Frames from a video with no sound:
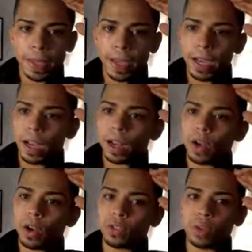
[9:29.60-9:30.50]

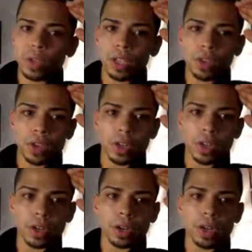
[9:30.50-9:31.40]
Also,
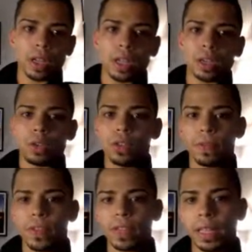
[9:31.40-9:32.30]
Kickstarter includes a
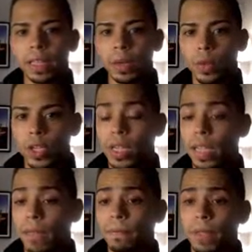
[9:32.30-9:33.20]
facility where you
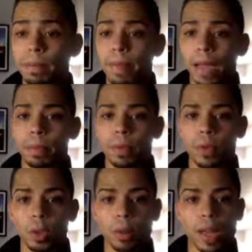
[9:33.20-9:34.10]
get feedback before
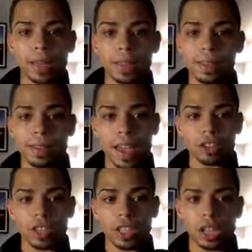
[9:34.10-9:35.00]
the product is
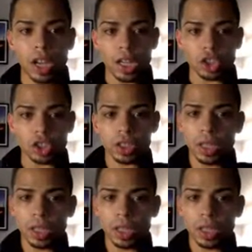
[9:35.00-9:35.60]
actually launched.